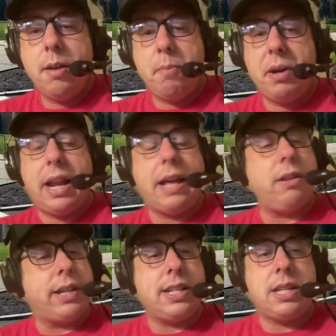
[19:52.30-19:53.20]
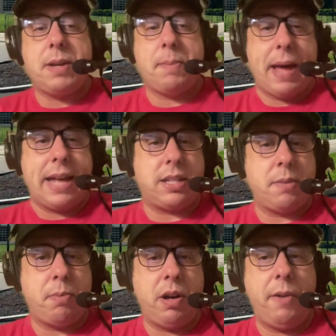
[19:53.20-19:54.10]
But I look at a team like
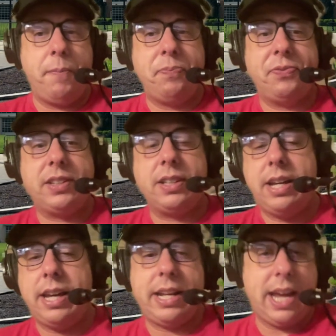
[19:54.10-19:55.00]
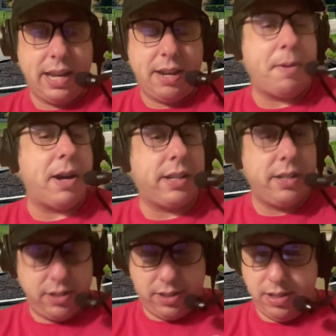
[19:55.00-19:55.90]
basketball. Again, I'm not going to.
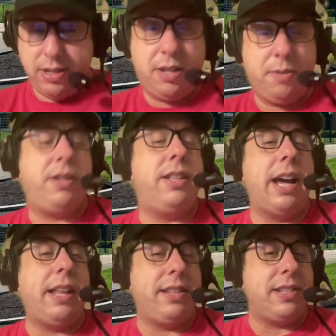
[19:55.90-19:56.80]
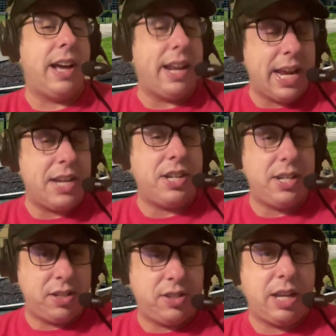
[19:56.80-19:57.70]
This is not AJ
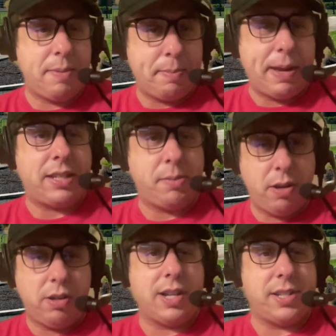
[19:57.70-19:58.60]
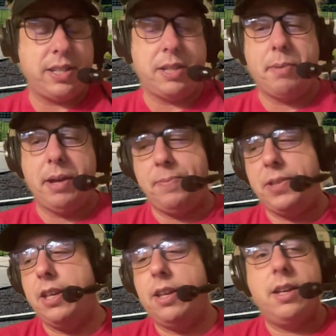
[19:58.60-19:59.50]
just slamming basketball constantly, but
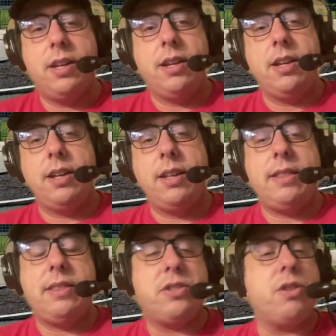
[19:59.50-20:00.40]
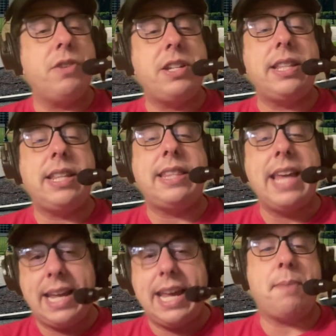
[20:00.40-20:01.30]
there's no reason that
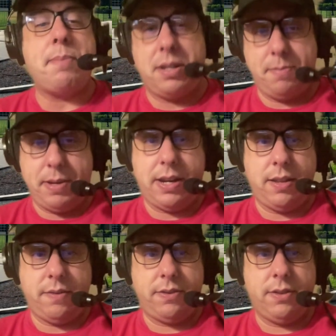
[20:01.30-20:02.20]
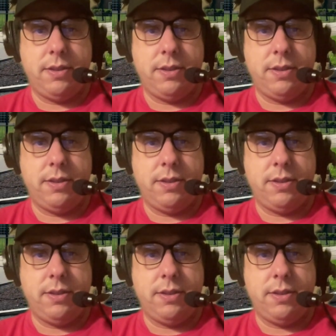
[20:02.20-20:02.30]
they can't be competitive.